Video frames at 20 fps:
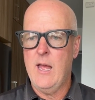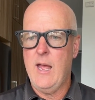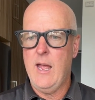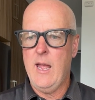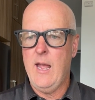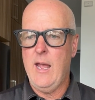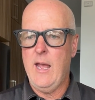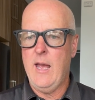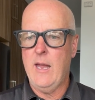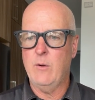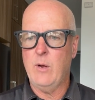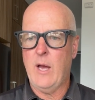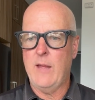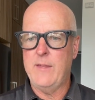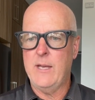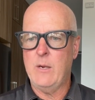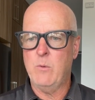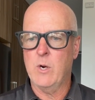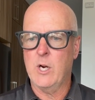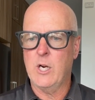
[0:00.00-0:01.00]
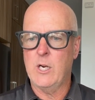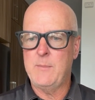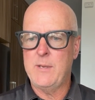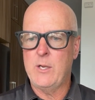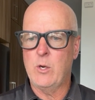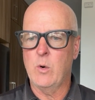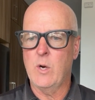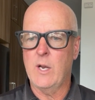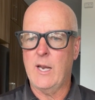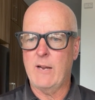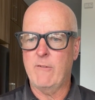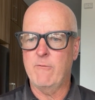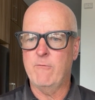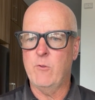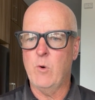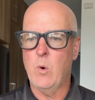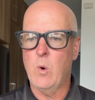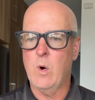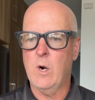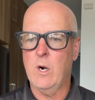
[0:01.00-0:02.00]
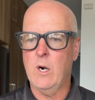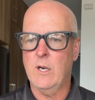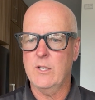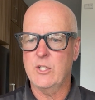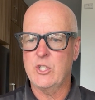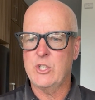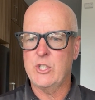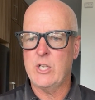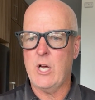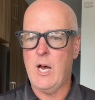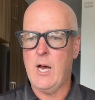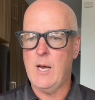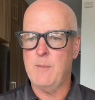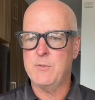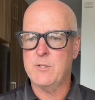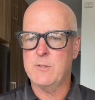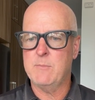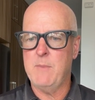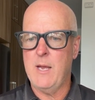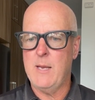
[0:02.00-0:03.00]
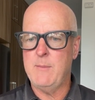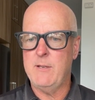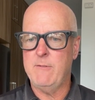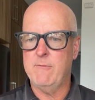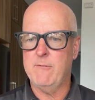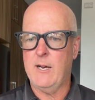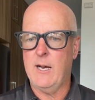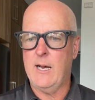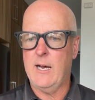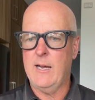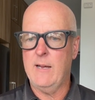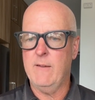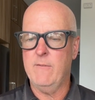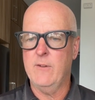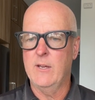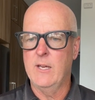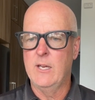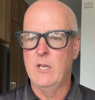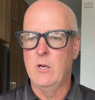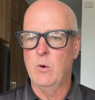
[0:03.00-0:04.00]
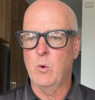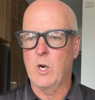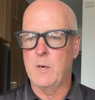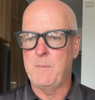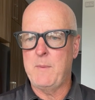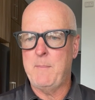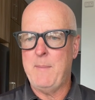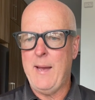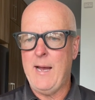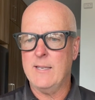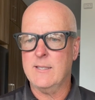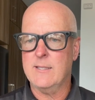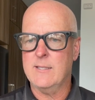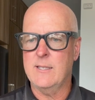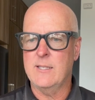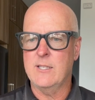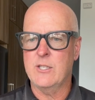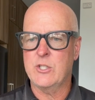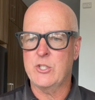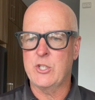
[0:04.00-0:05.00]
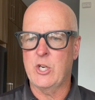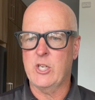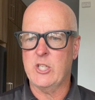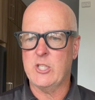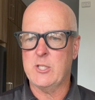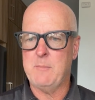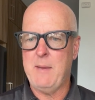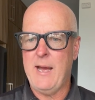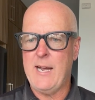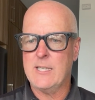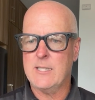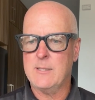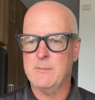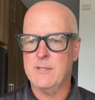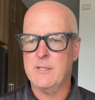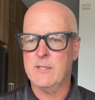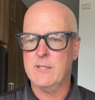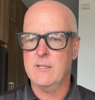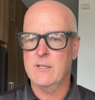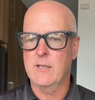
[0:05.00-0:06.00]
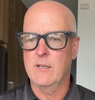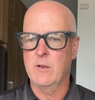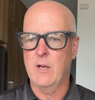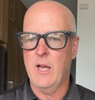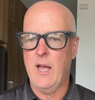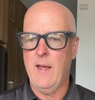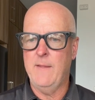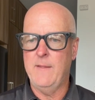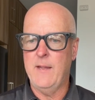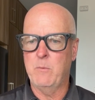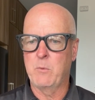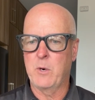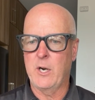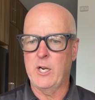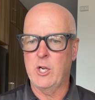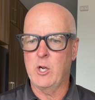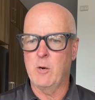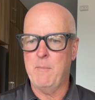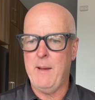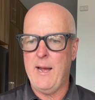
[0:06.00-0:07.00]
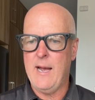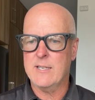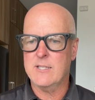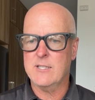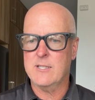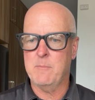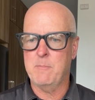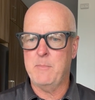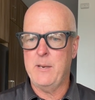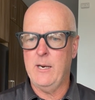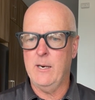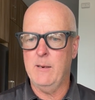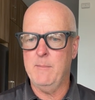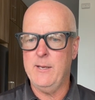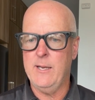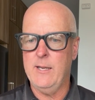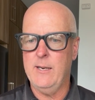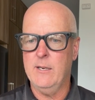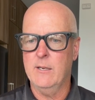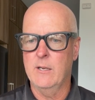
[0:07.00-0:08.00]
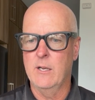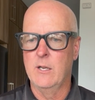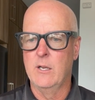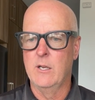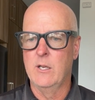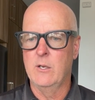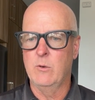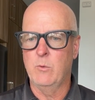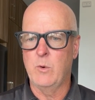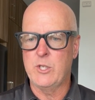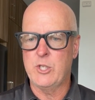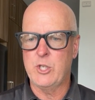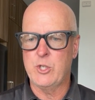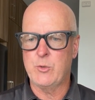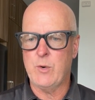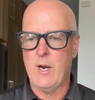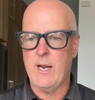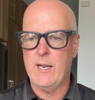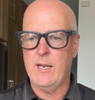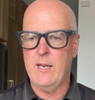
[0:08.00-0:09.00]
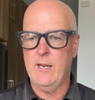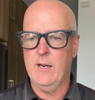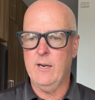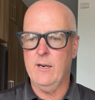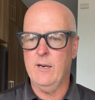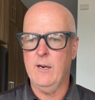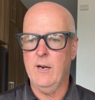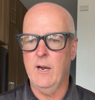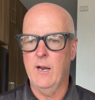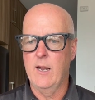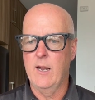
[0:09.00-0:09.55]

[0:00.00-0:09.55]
And I think we're going to be going like 4 stops, maybe 5. We're going to be passing Circus Maximus. And then we're going to go past the Pyramid, which is right here.